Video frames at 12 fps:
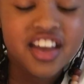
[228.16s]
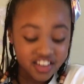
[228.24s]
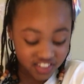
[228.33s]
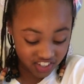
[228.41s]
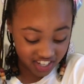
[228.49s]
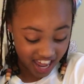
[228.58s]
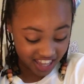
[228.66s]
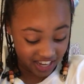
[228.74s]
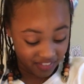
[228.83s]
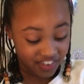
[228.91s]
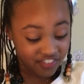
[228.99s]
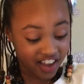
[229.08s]
So now that
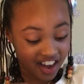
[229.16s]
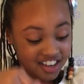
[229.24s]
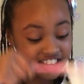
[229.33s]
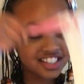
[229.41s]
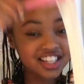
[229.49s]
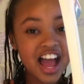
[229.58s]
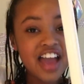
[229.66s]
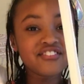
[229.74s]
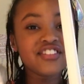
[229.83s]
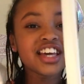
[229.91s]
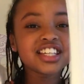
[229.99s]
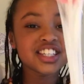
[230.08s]
we've got our slime
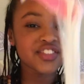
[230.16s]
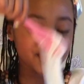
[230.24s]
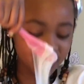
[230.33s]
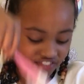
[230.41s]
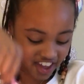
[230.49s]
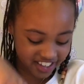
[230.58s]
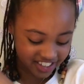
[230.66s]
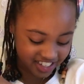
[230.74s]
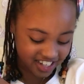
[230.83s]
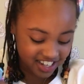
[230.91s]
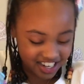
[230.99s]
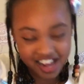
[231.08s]
mixed to
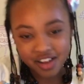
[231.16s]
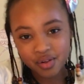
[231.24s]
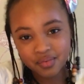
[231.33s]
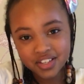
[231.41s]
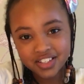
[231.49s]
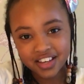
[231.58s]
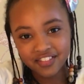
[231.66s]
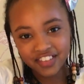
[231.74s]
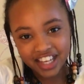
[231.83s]
perfection, that almost hit